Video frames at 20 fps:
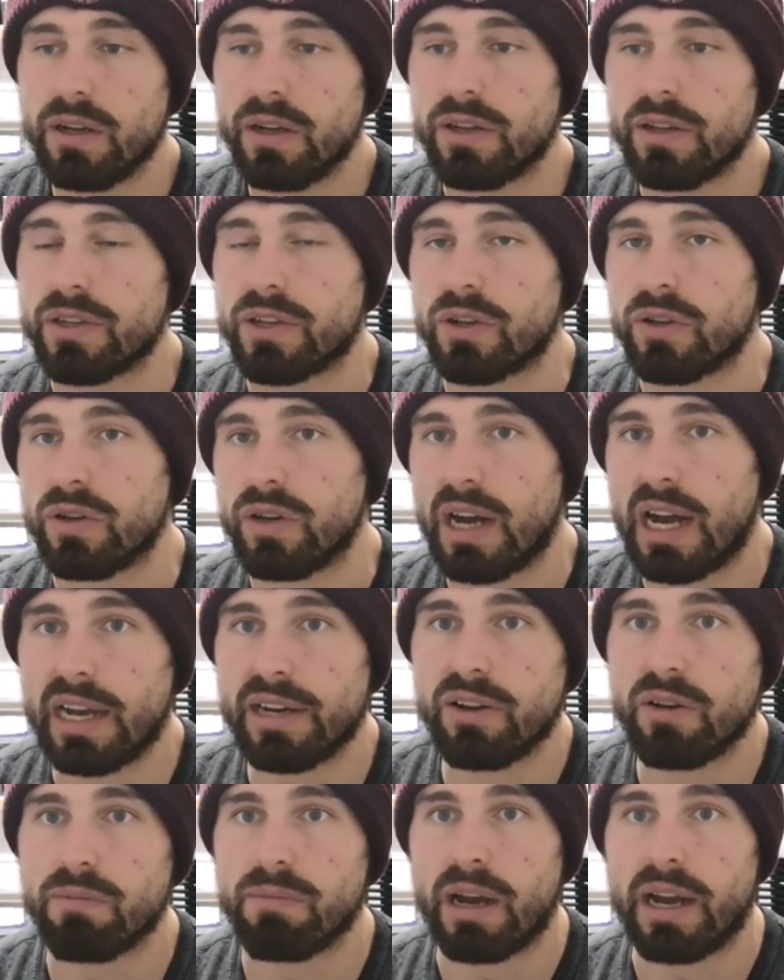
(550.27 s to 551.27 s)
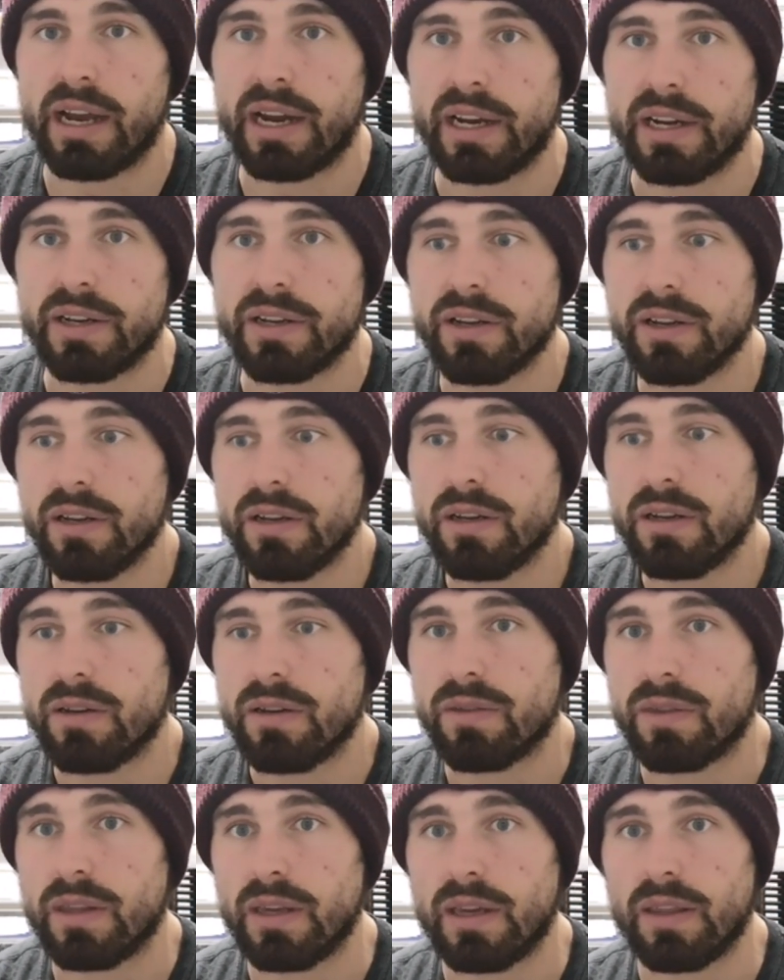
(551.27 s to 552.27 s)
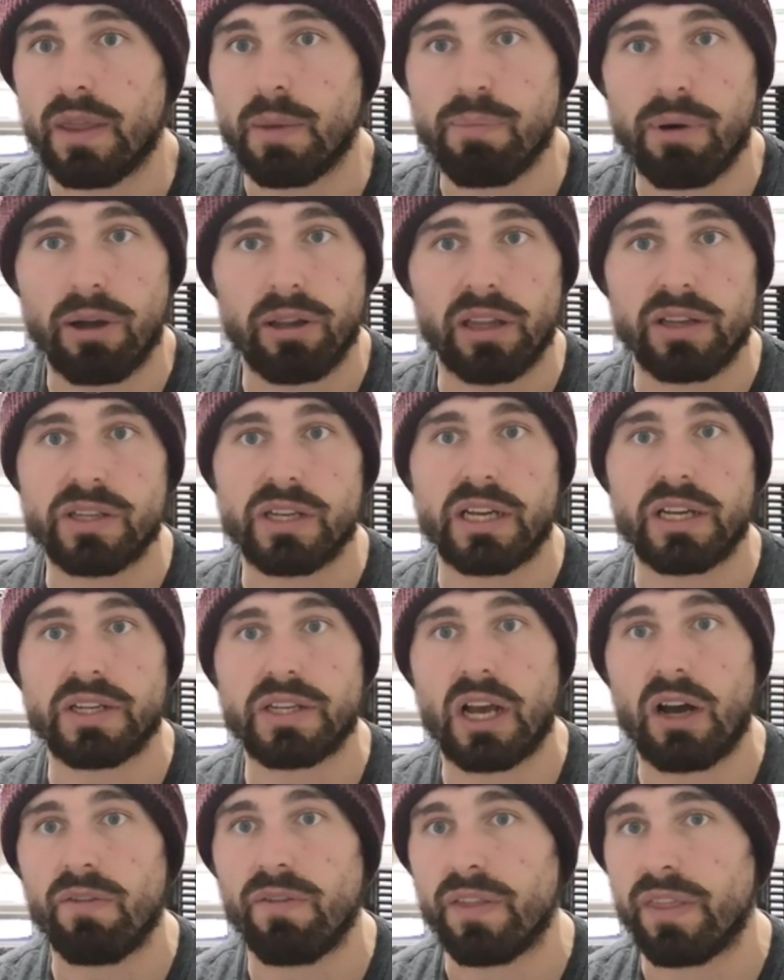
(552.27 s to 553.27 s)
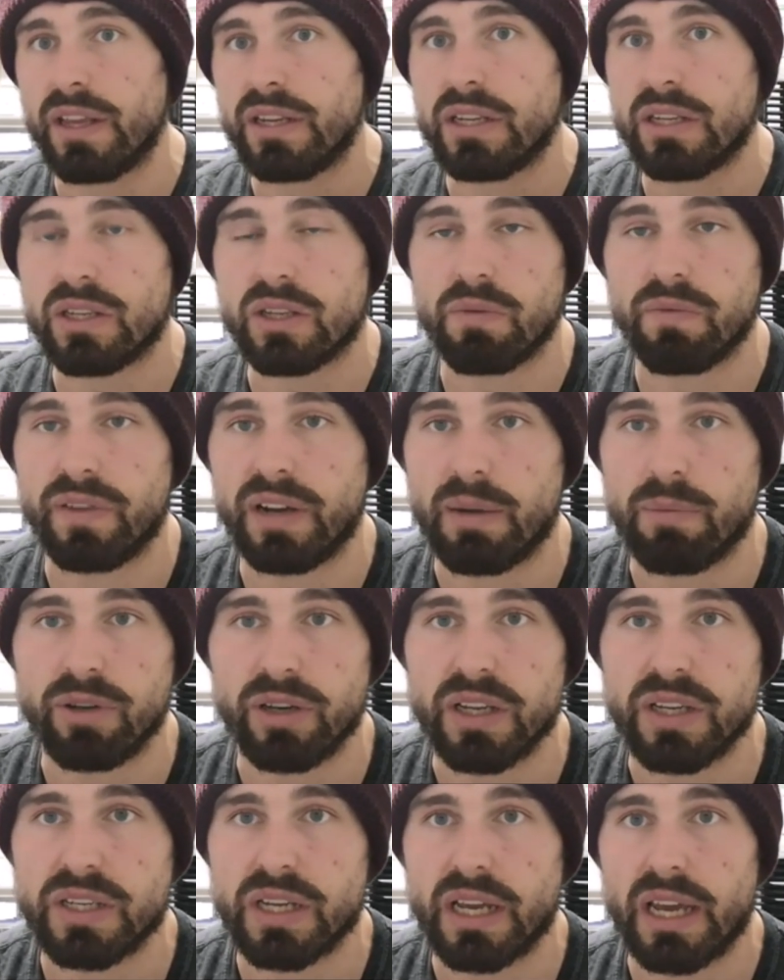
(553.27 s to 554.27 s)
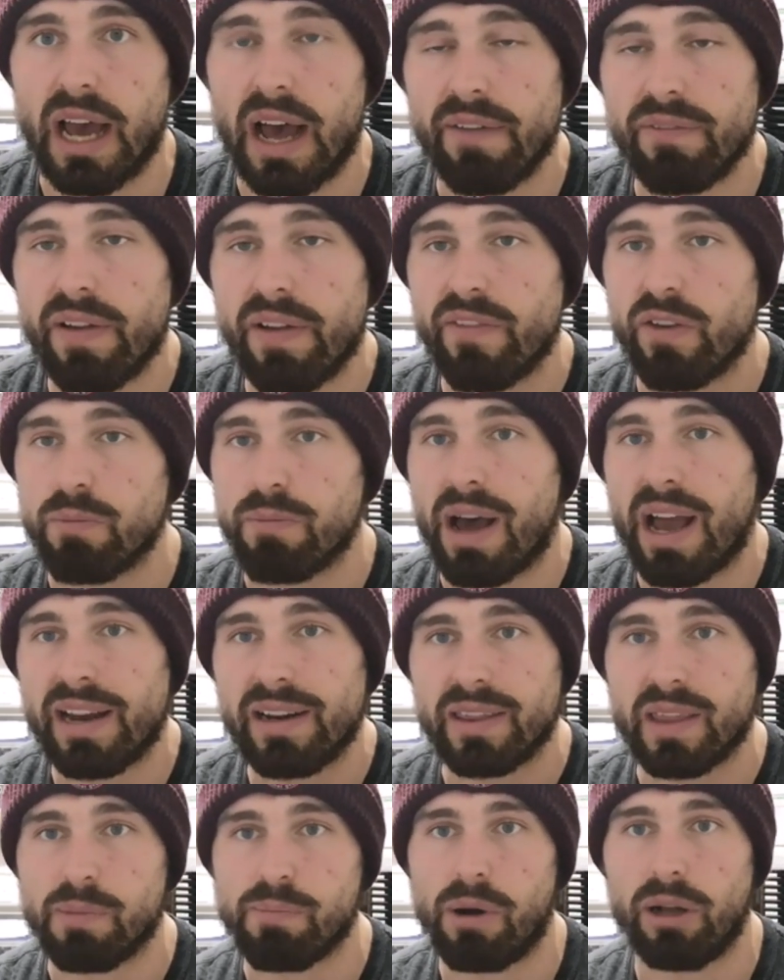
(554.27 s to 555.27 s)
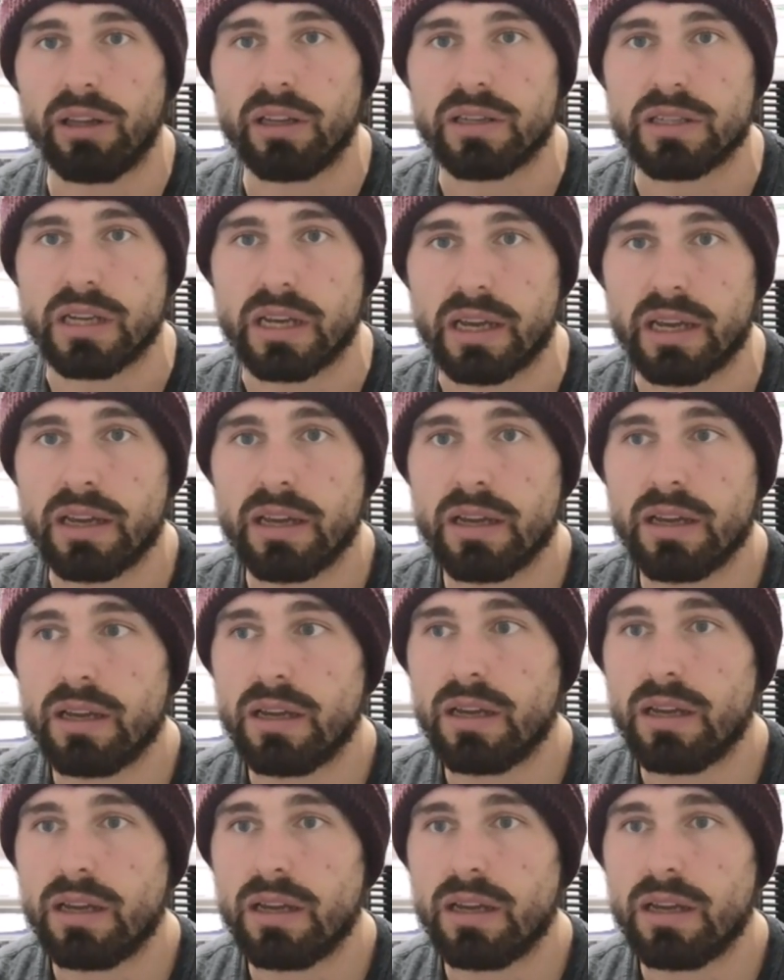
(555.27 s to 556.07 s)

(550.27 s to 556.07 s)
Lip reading: So I don't mind the policy itself, and this is something I'm going to say. I've never minded the policy.